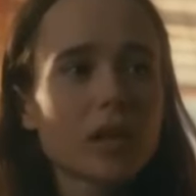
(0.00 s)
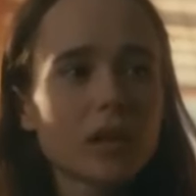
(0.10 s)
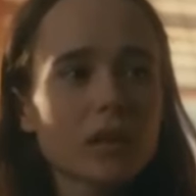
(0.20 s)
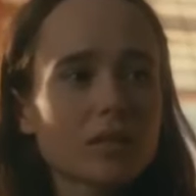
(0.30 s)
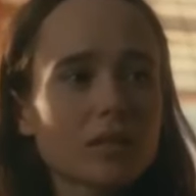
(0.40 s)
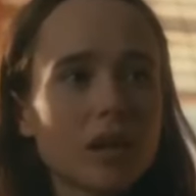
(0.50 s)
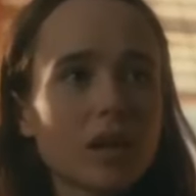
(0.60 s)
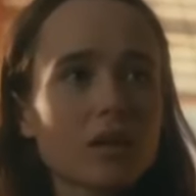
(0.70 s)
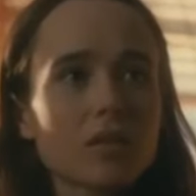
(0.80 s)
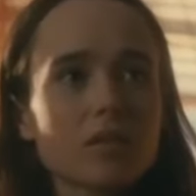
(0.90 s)
way that
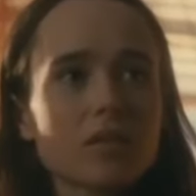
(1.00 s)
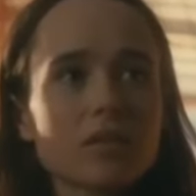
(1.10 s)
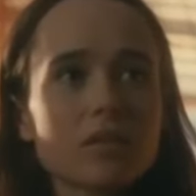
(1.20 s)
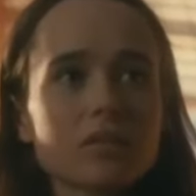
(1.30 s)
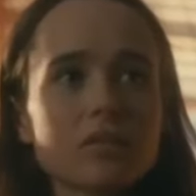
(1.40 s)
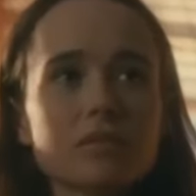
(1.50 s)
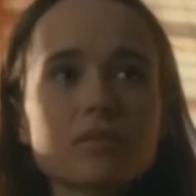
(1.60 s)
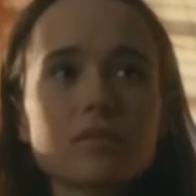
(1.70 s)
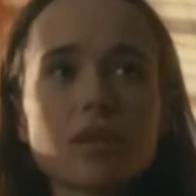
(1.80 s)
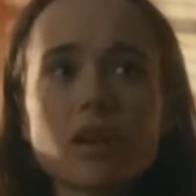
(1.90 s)
tacos
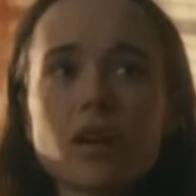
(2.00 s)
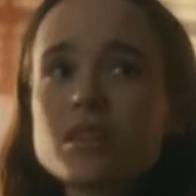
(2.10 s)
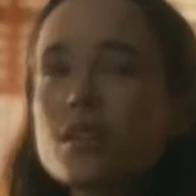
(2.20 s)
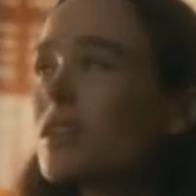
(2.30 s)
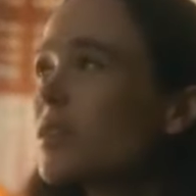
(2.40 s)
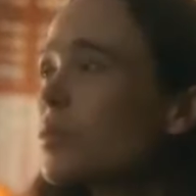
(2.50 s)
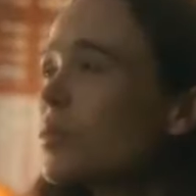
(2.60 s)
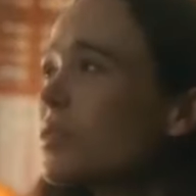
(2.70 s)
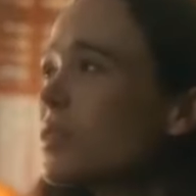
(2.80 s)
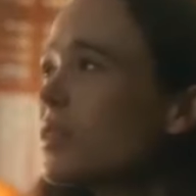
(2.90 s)
gonna cause the end of the
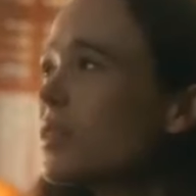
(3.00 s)
world?